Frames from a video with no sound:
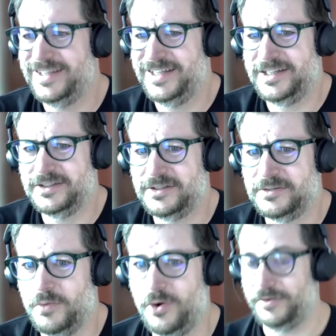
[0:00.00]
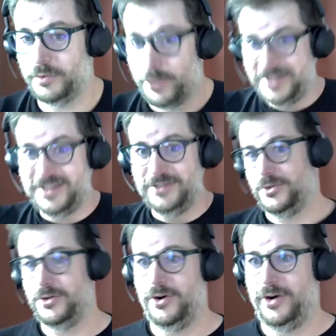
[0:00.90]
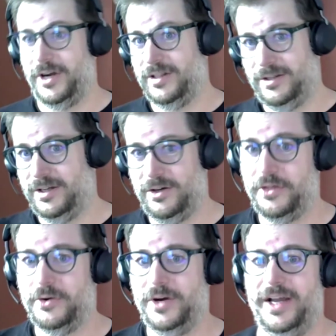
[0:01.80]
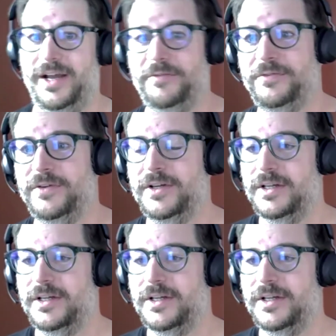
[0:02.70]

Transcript: did is more of a written tutorial, although I have